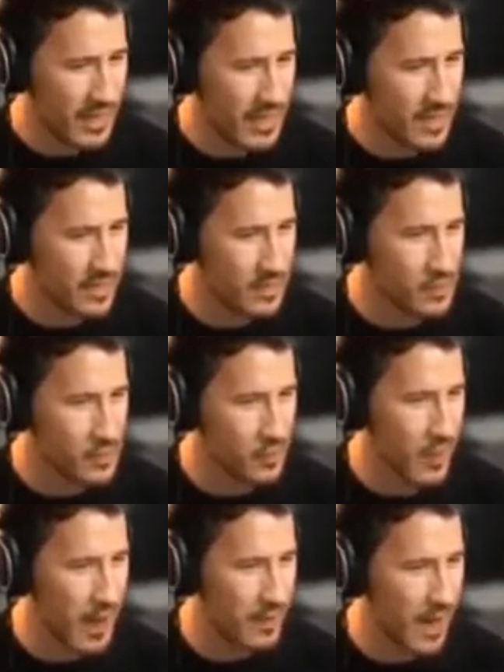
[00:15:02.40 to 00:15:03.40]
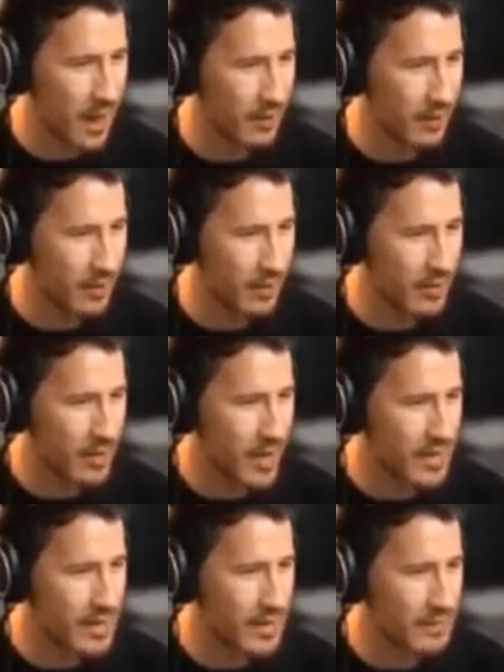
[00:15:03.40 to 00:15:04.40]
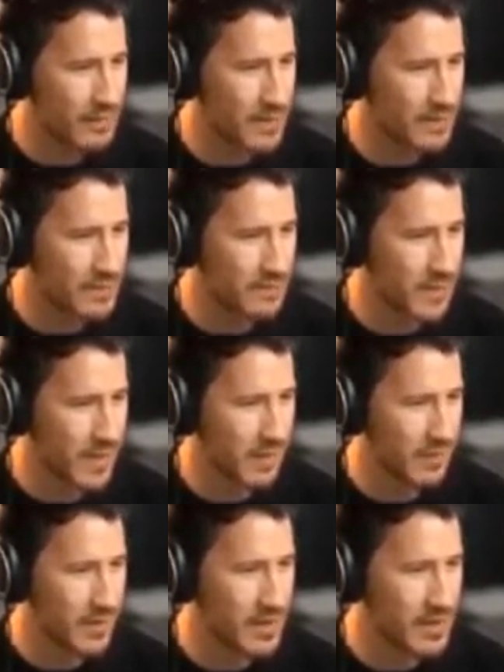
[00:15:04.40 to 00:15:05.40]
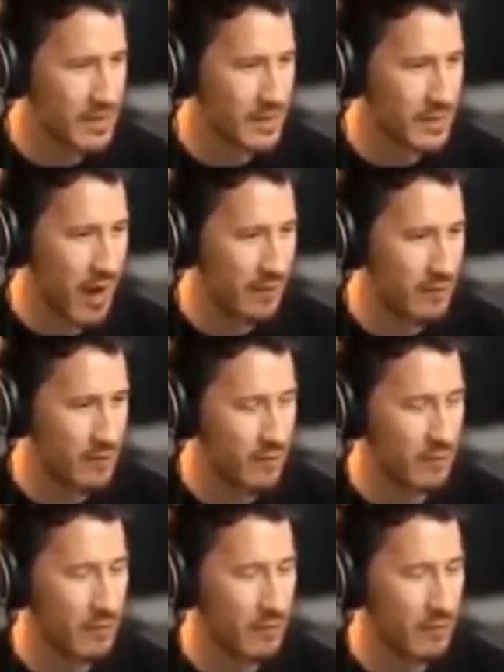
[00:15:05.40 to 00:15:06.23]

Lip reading: And into my mouth. I need to mix them together. I need to grab them.